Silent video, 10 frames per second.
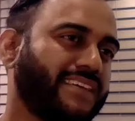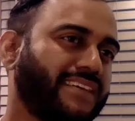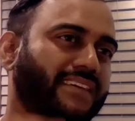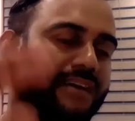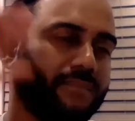
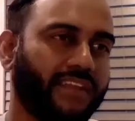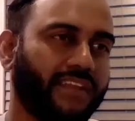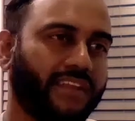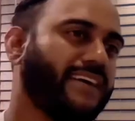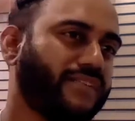a
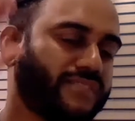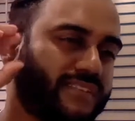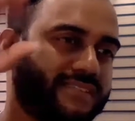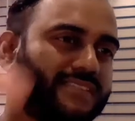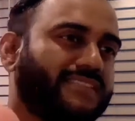media house, a
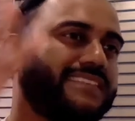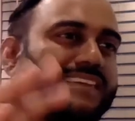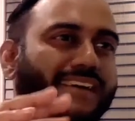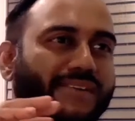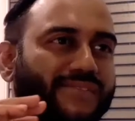consulting
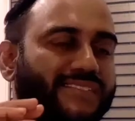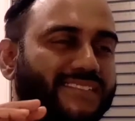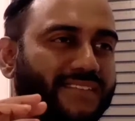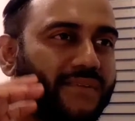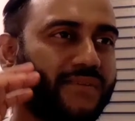house,
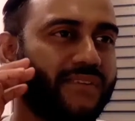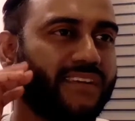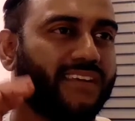you know,